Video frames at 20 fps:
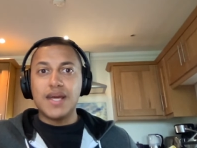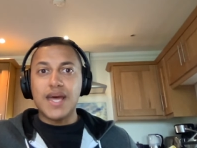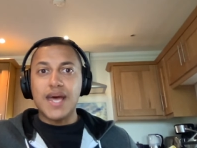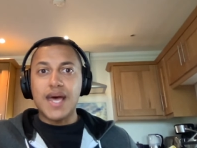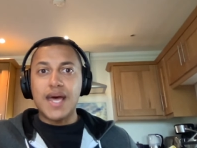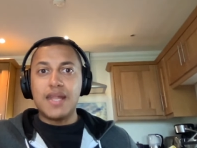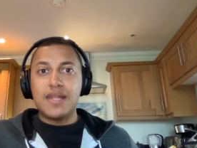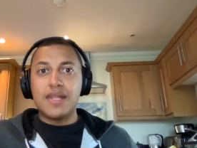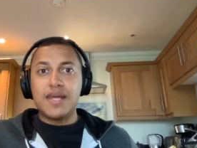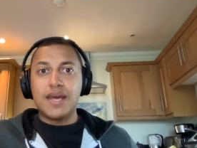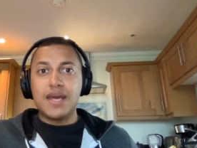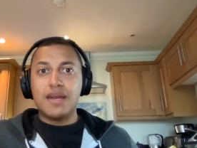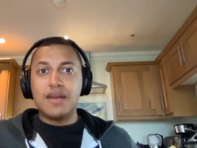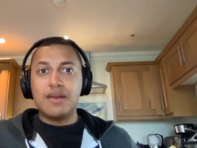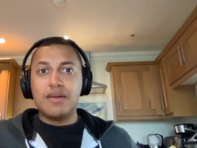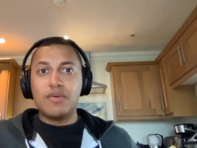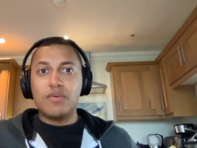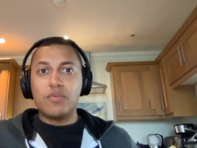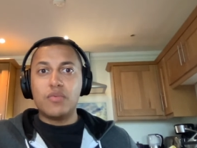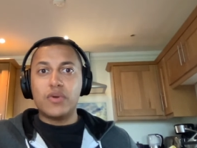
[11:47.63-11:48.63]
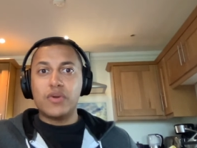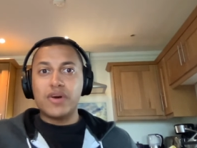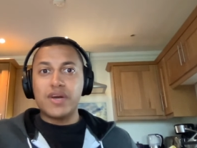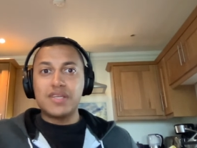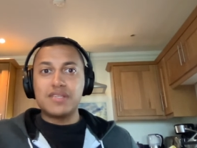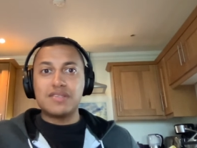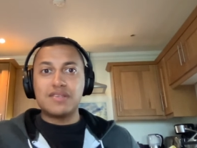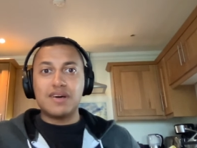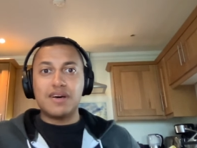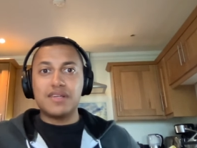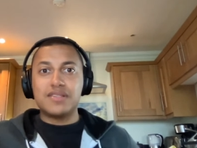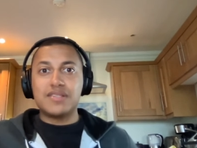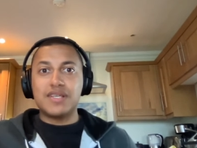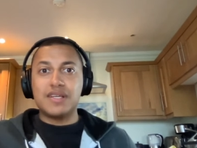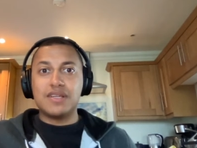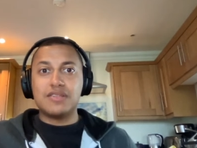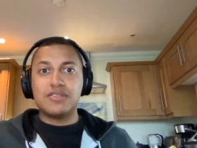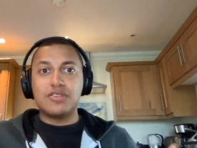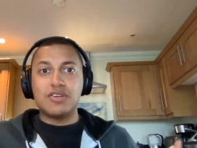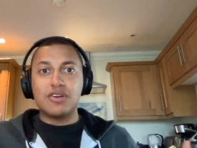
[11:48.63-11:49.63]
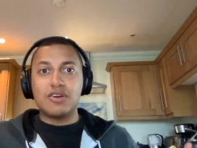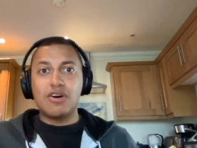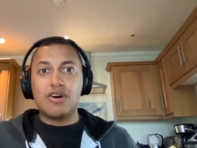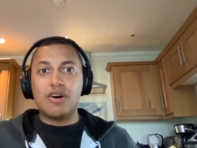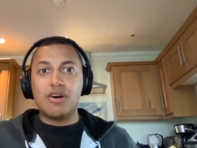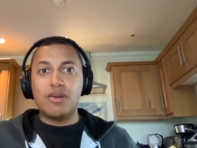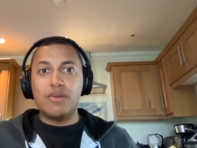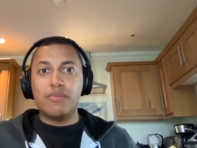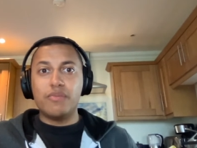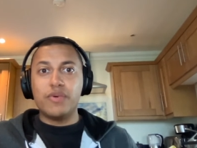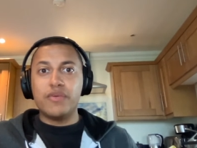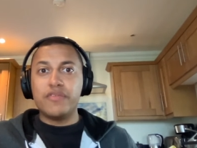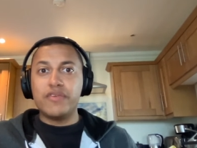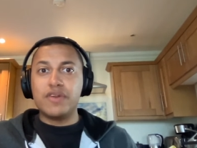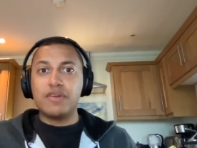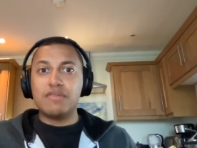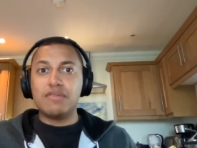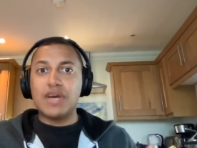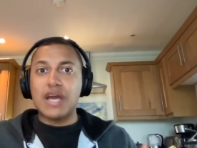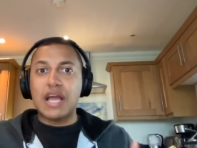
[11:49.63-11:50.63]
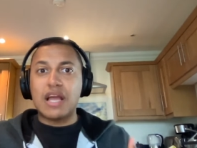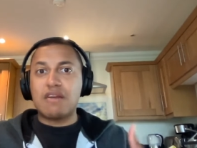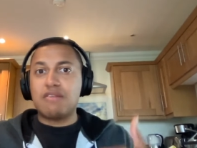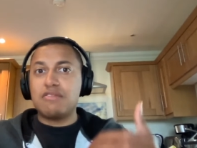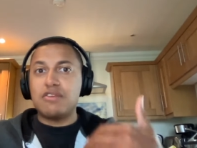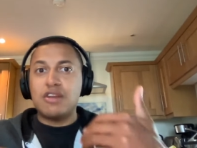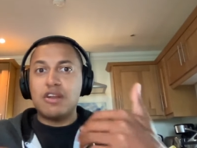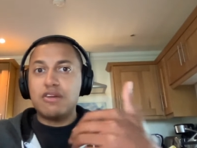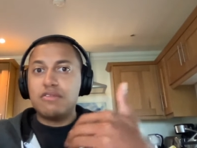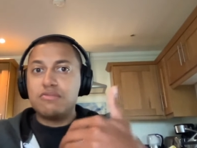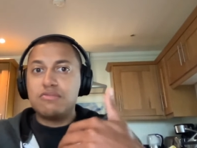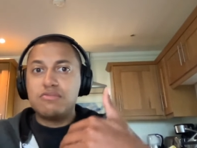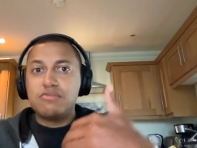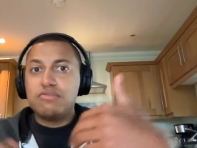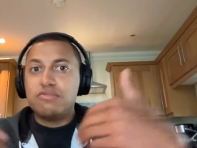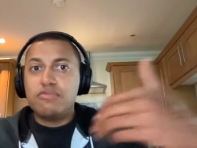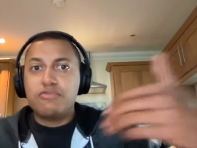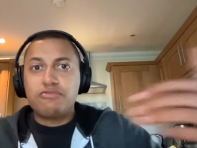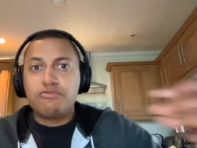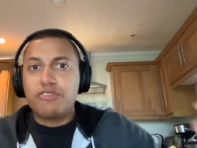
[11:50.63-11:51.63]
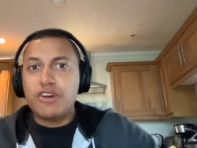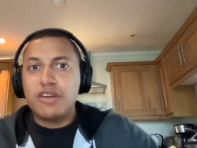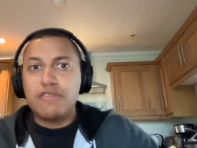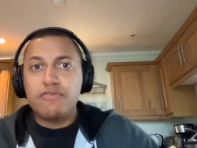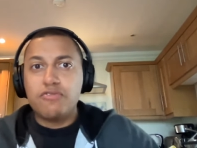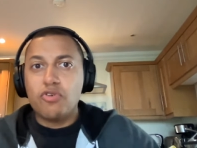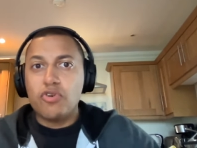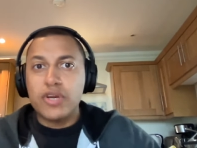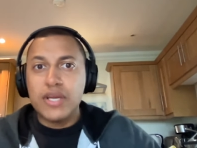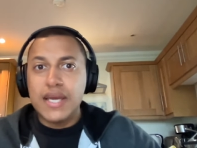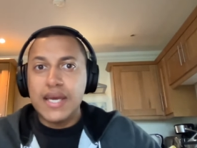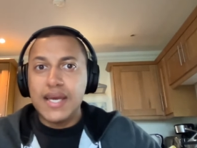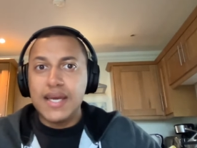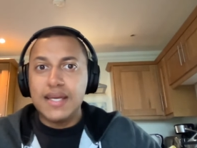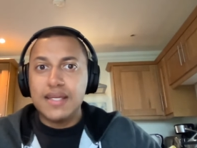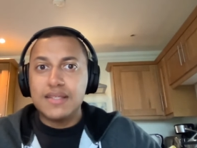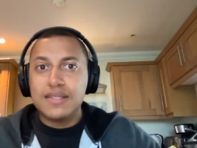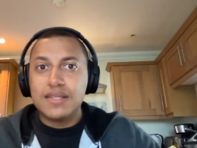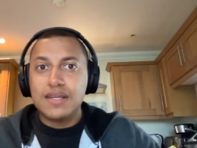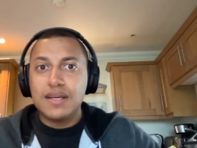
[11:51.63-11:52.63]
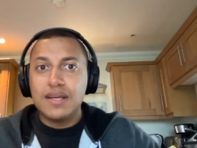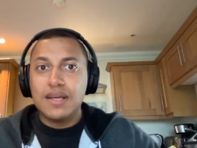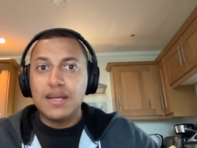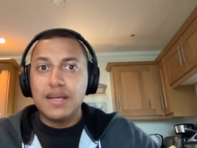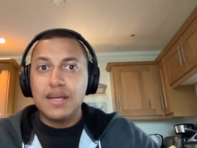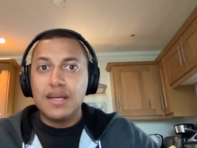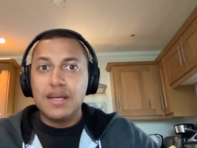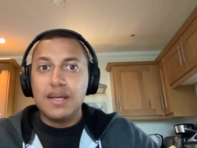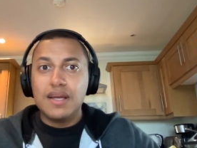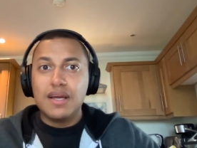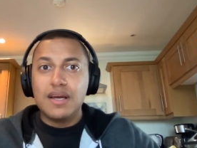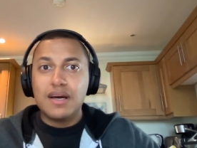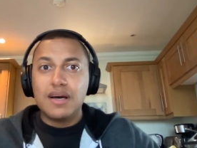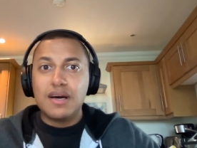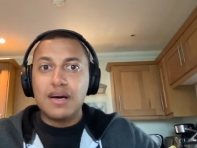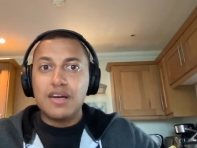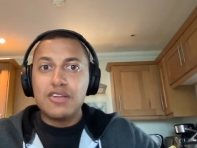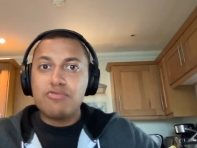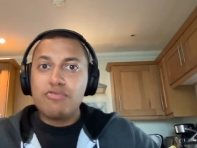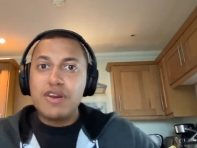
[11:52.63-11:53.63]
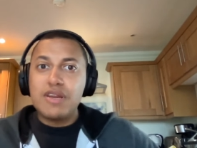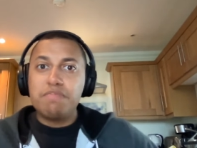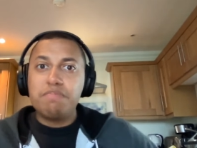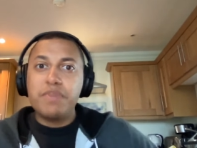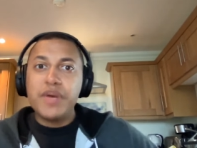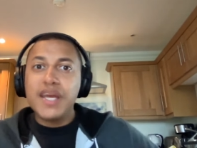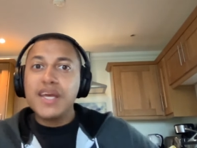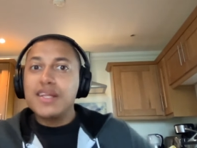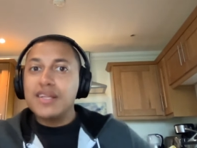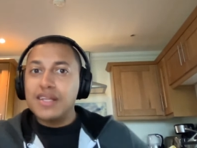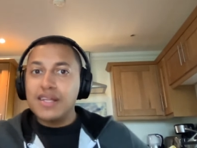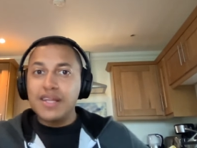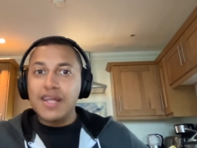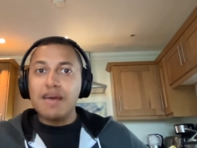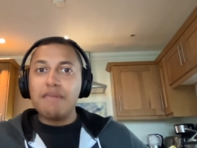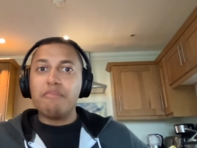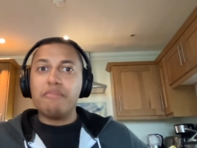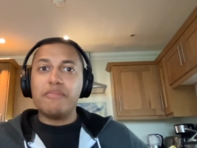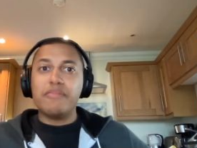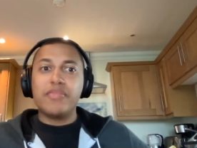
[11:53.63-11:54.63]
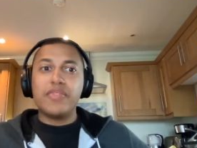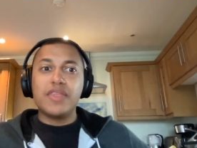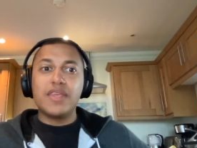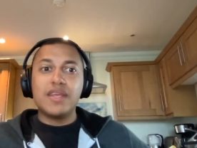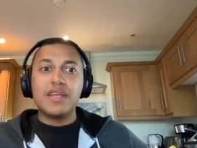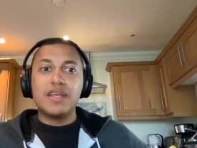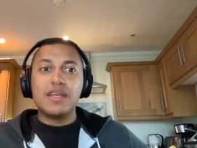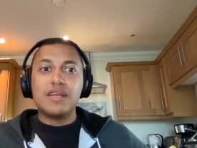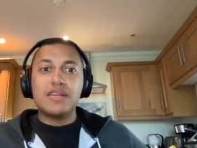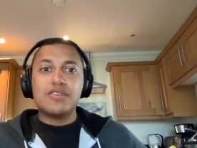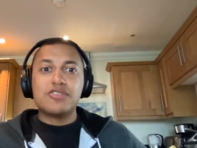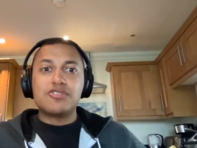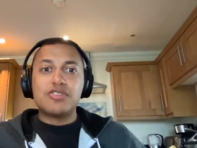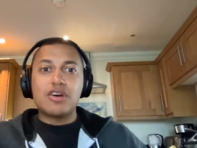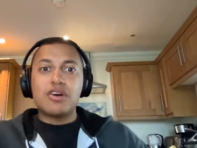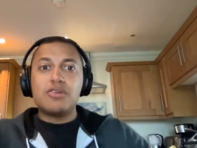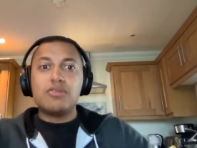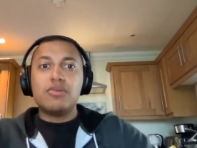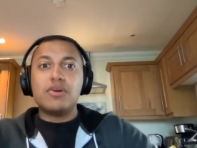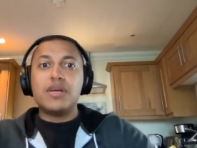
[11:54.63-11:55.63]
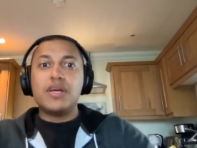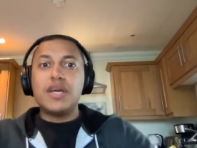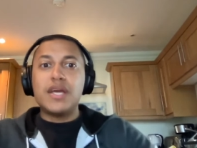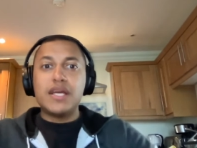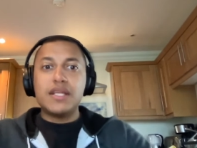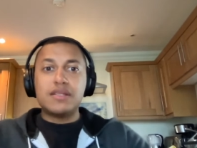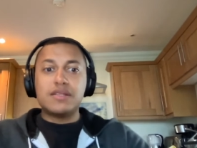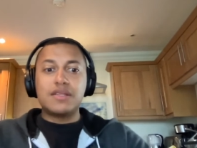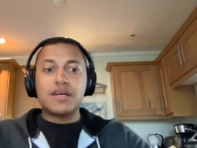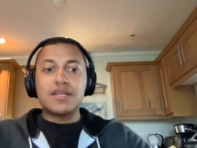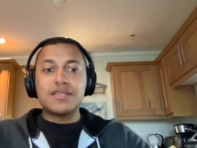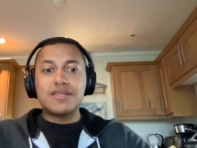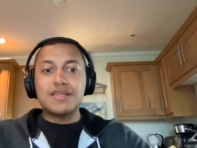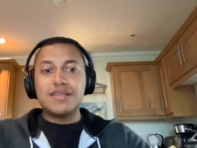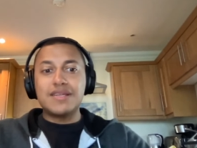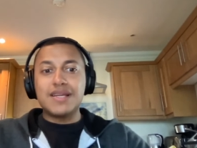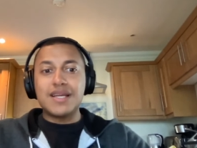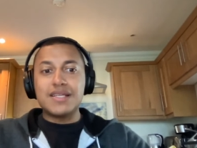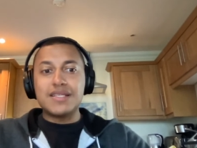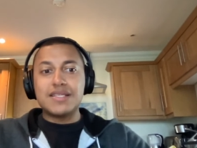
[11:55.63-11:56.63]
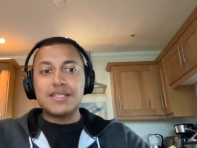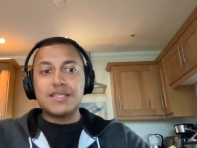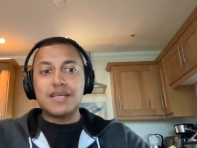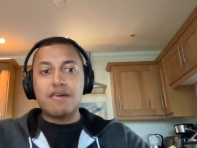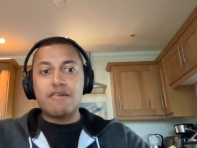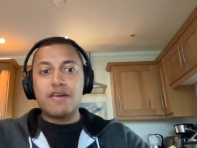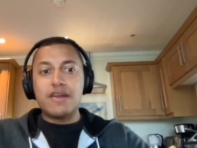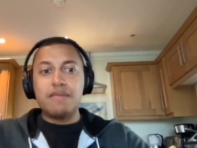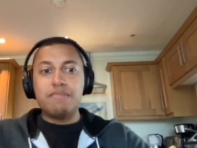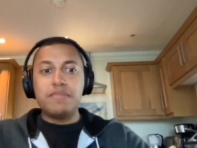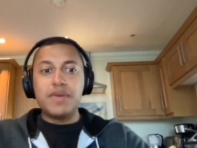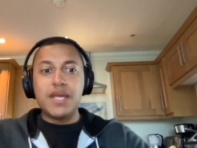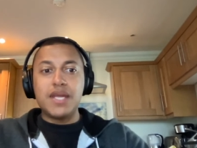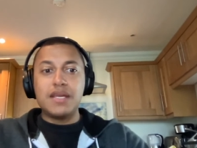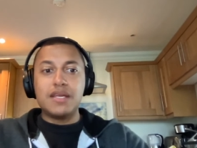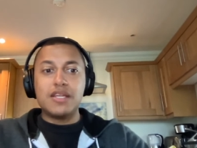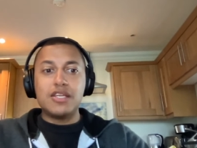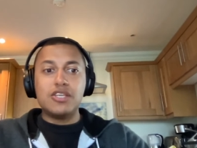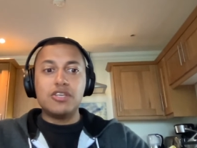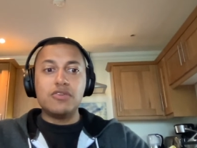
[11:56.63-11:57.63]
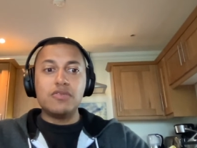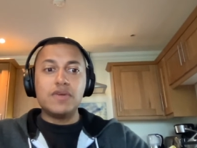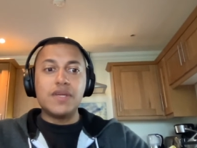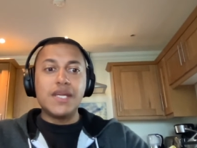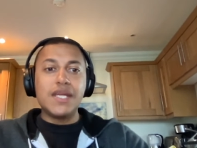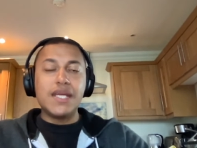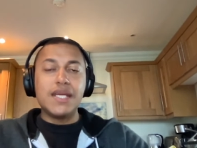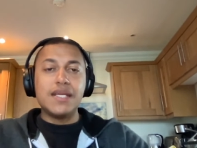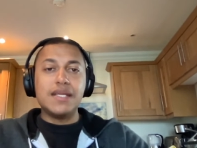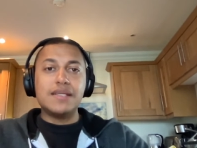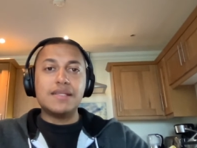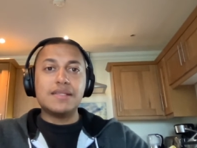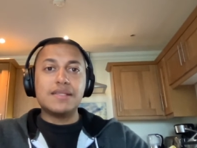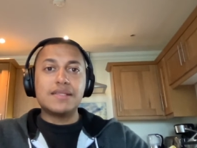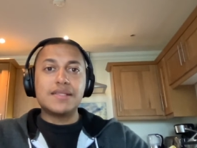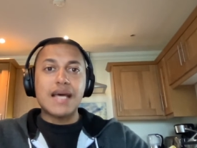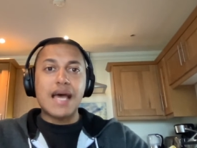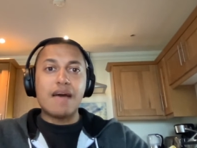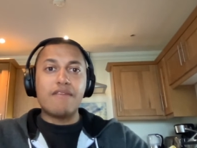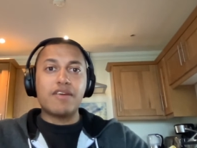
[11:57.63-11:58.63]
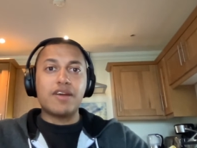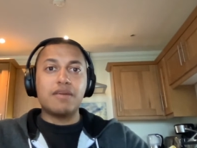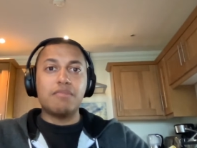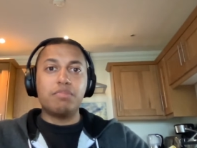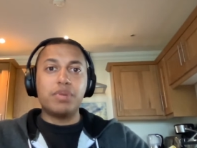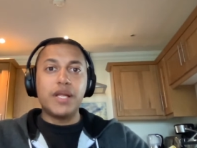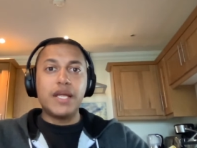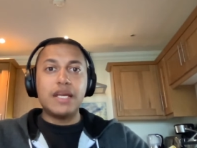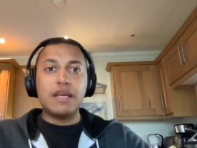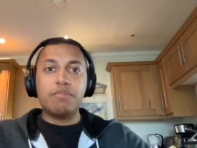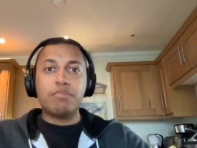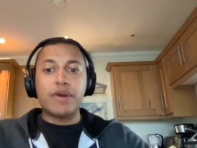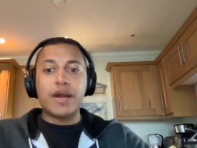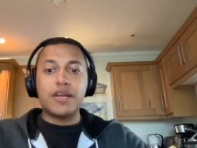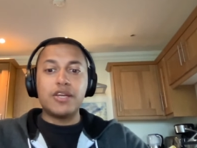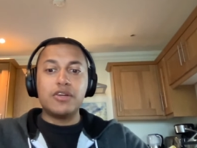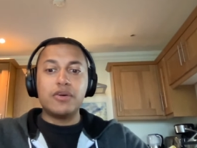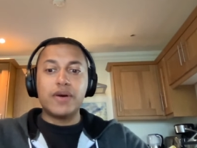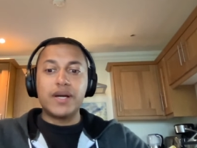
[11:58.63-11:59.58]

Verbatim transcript: And then when I started and took on within, you know, three, four years, I was already bigger than them. So it doesn't necessarily mean that you need to have a completely brand new